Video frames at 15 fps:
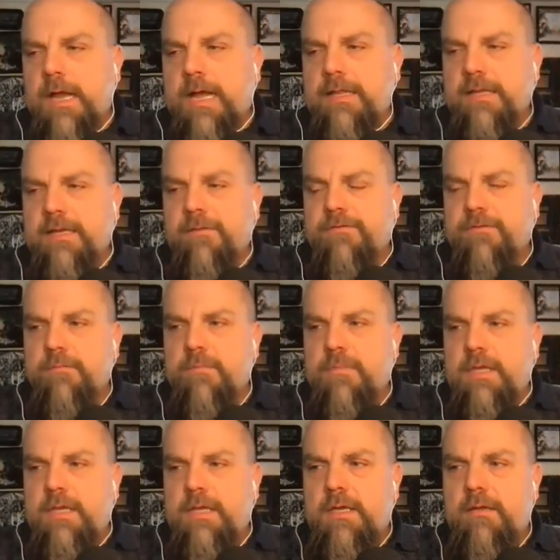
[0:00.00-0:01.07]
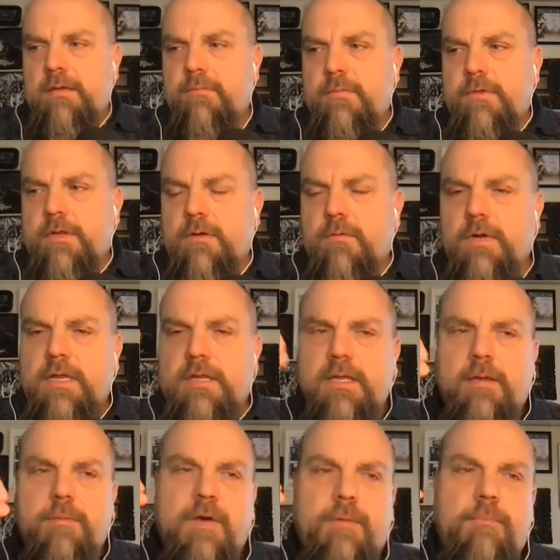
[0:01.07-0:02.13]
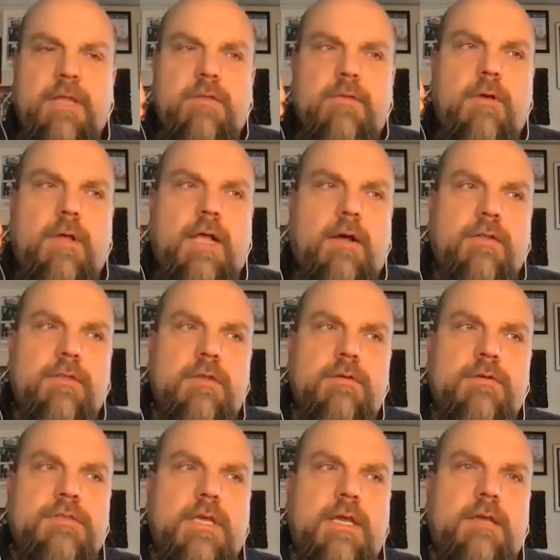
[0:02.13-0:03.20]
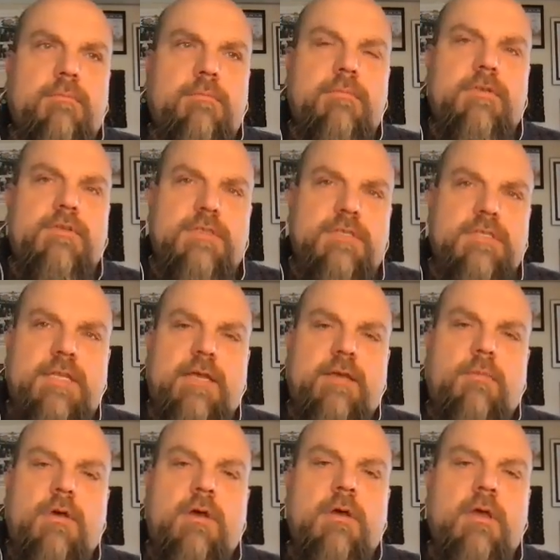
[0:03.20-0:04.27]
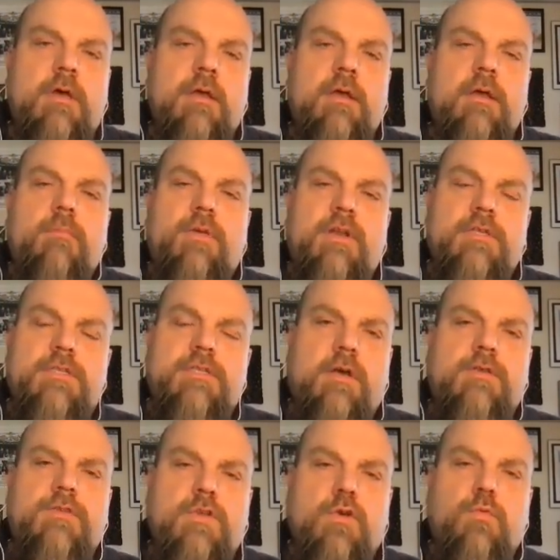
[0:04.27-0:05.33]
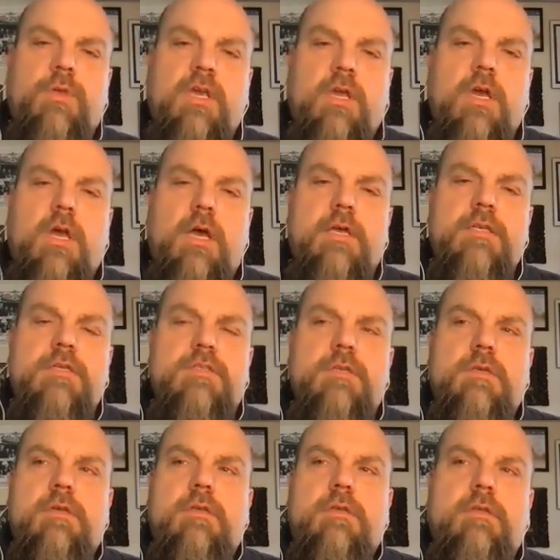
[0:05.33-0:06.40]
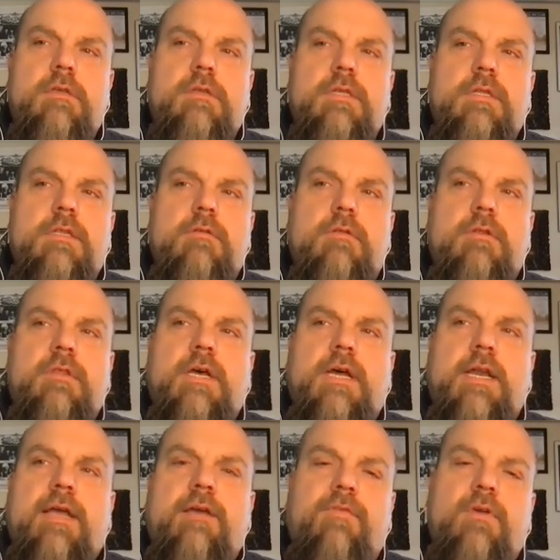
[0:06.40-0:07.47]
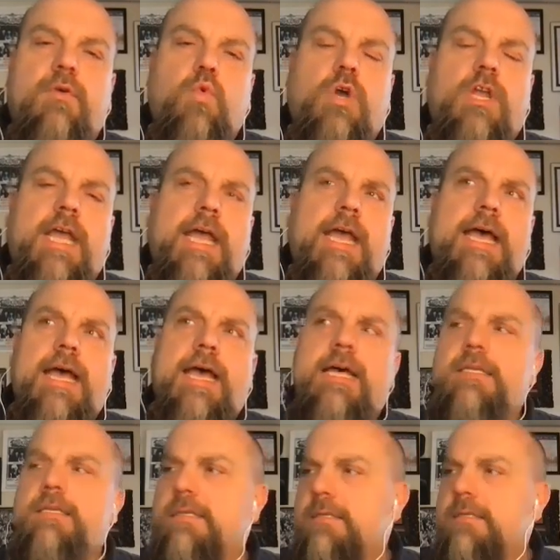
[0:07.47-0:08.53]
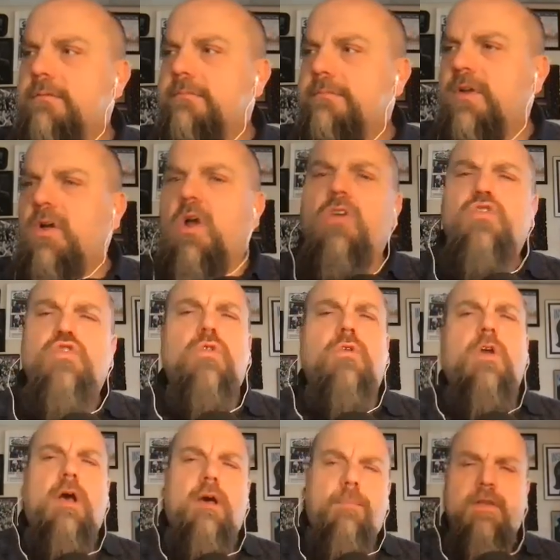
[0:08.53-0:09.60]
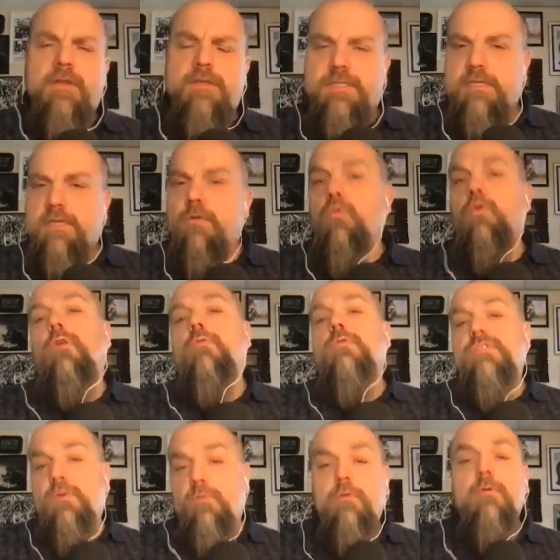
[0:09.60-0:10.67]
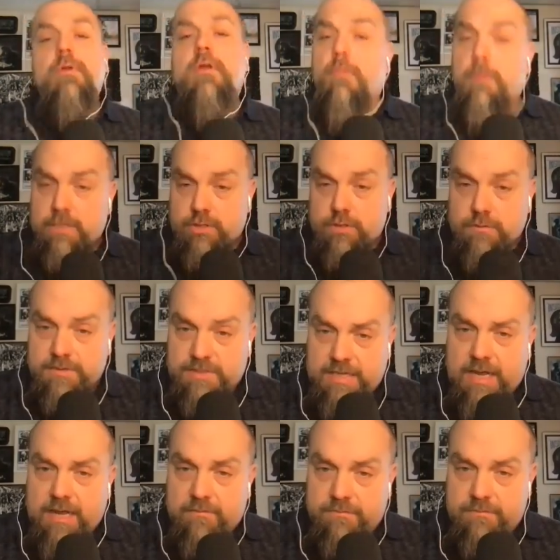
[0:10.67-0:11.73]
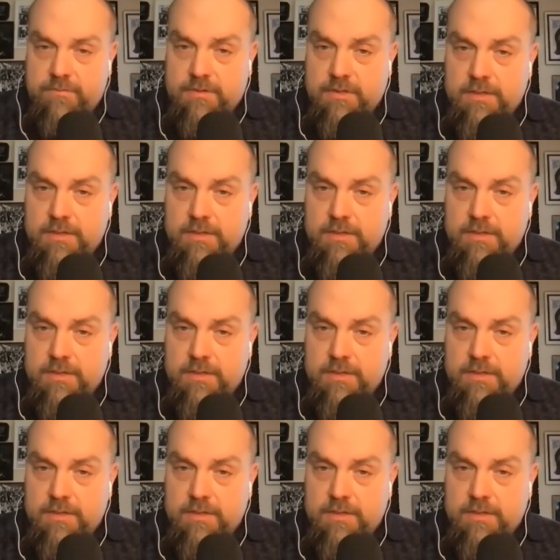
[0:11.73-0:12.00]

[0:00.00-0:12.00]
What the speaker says: I think that for me, when I think about mental health, there's a stigma, but it's also because not everyone has the cultural competency to work with someone with correctional staff.